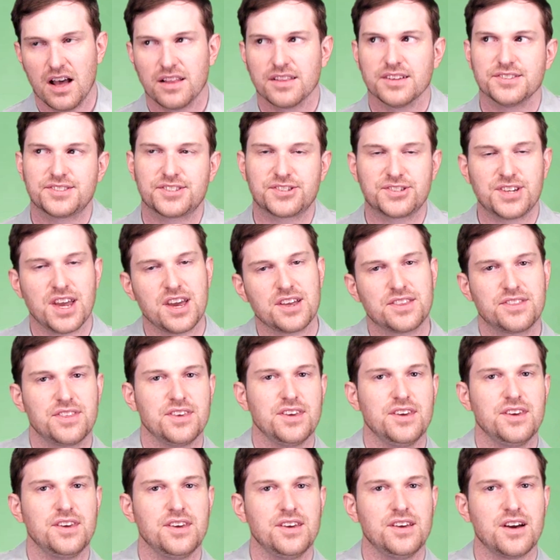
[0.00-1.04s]
Let's take
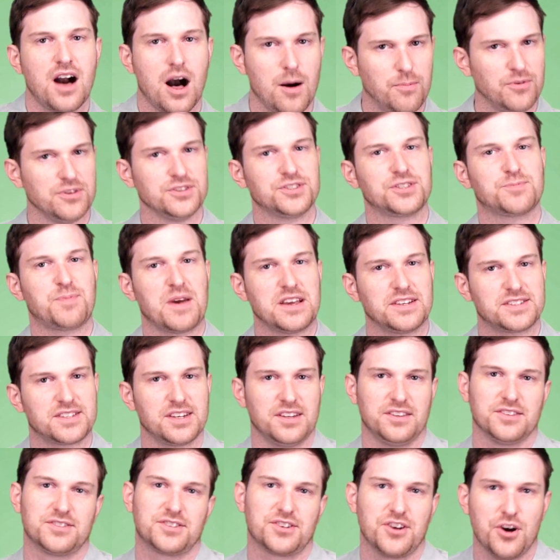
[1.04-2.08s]
the Hubble Space
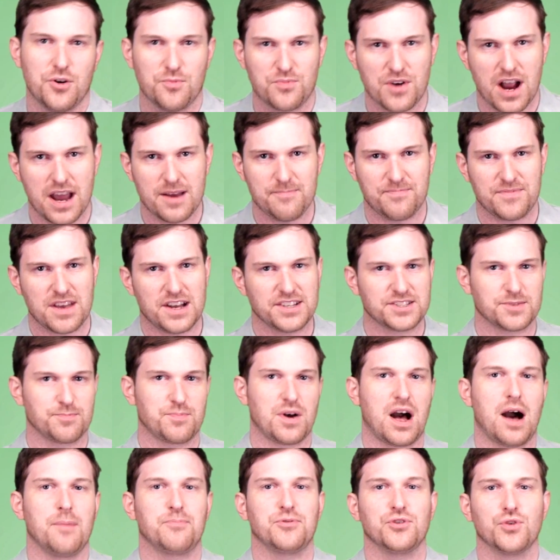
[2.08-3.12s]
Telescope, right? That's a
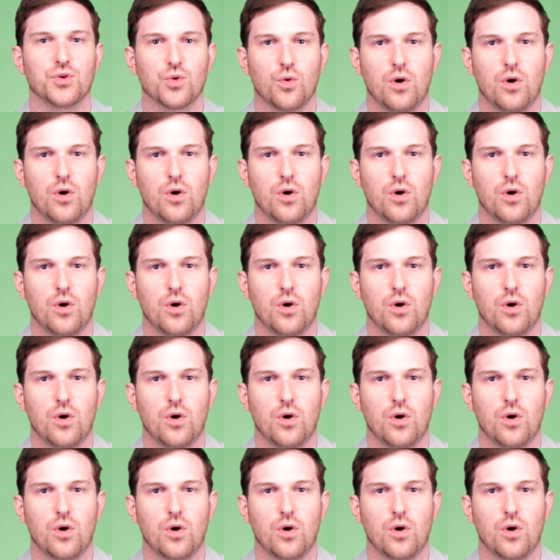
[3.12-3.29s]
popular